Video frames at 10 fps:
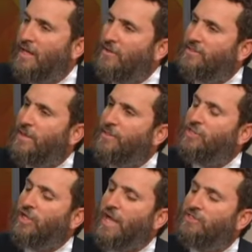
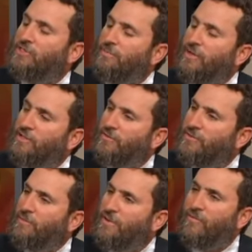Something changed,
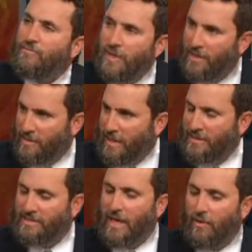something forbidden
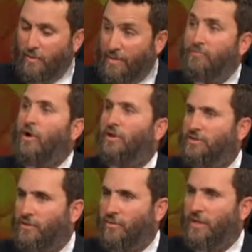has now been brought
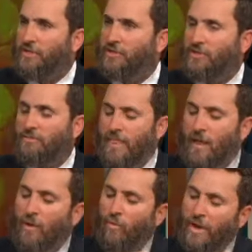into the relationship.
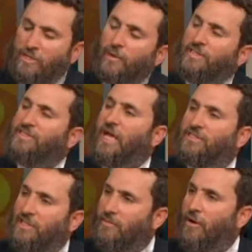We treat
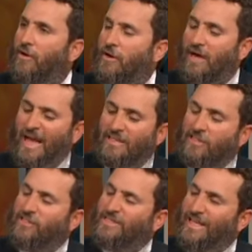sex in America as
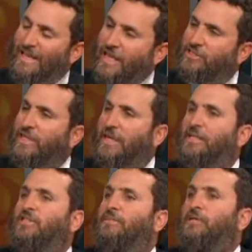an itch that
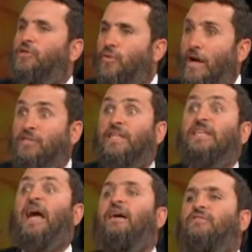needs to be scratched. Let's
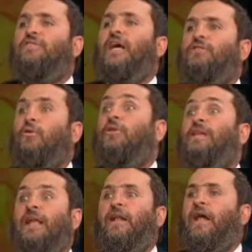have sex in order to
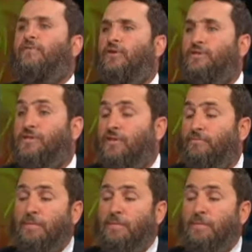get it out of our system.